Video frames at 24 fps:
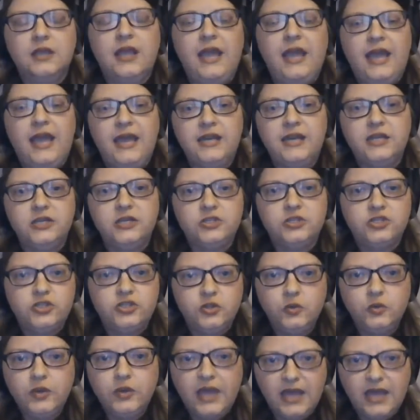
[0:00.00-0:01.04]
had
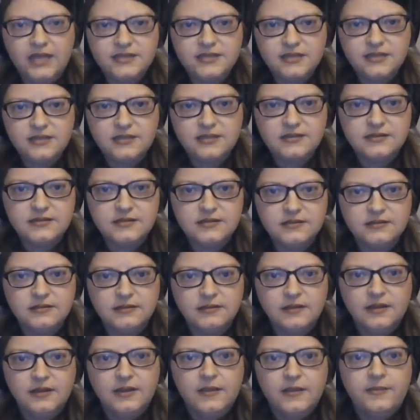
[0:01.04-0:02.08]
two cases
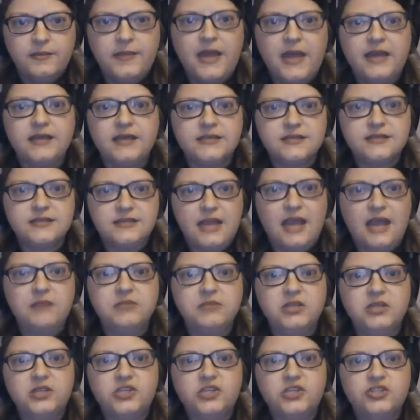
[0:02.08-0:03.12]
that
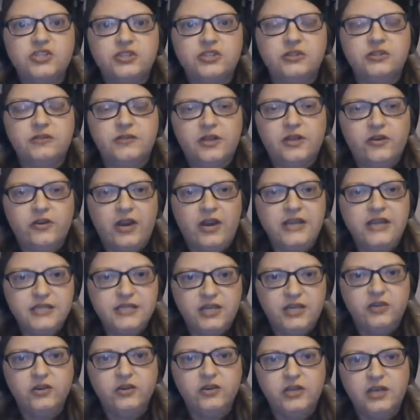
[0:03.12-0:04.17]
established the
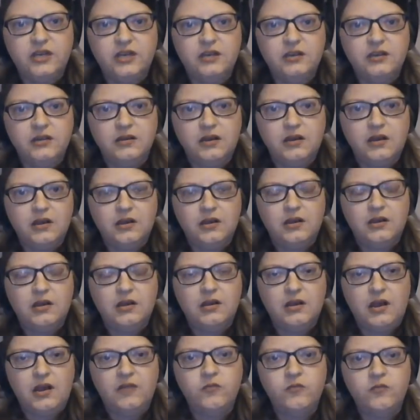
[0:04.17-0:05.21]
criteria
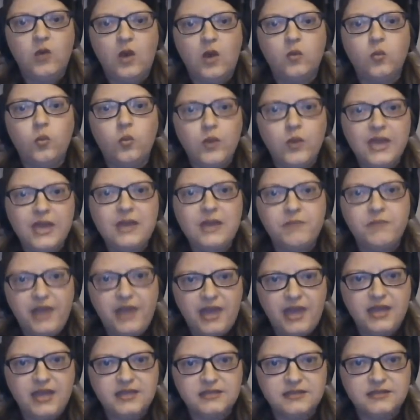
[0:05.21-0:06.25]
of what we
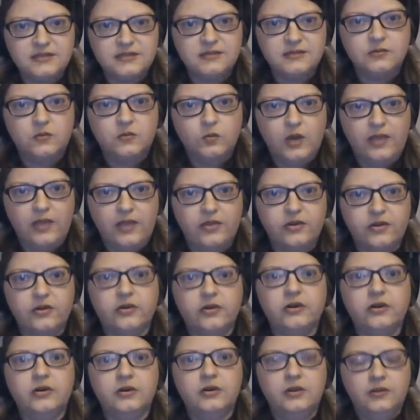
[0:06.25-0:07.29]
base
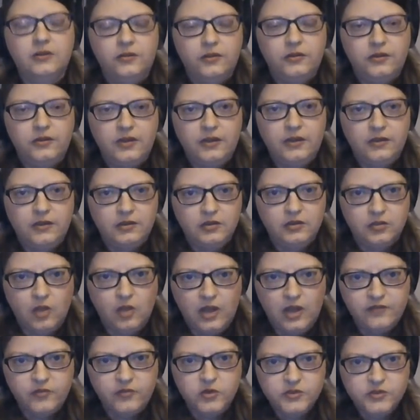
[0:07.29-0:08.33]
whether law
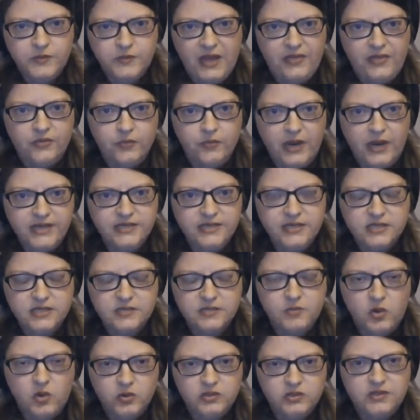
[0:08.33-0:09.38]
enforcement had the right to
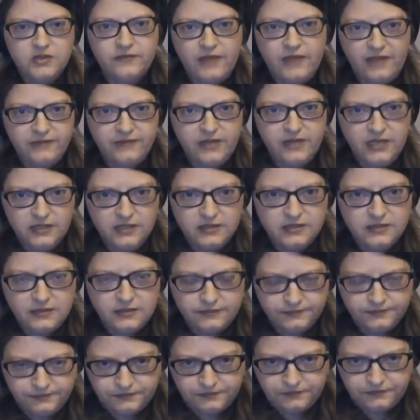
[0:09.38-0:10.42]
dispose of evidence
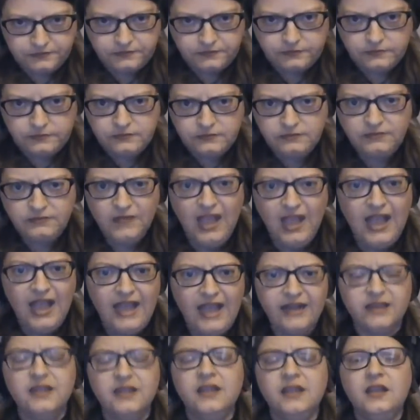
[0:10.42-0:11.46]

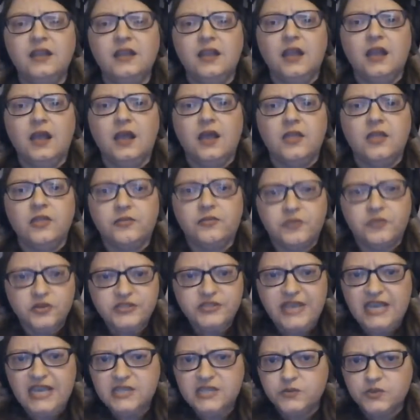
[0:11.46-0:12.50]
on. The first
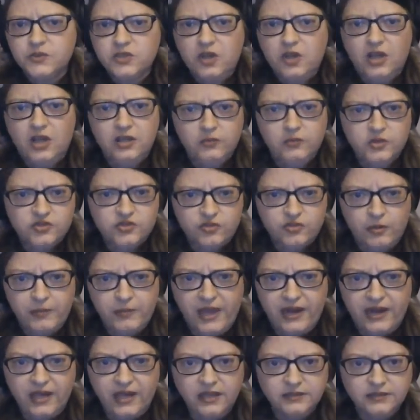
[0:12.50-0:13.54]
case was
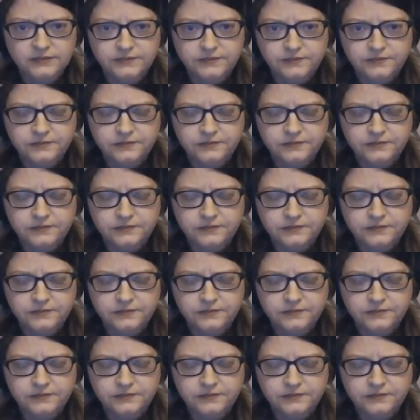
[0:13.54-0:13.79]
Trombetta.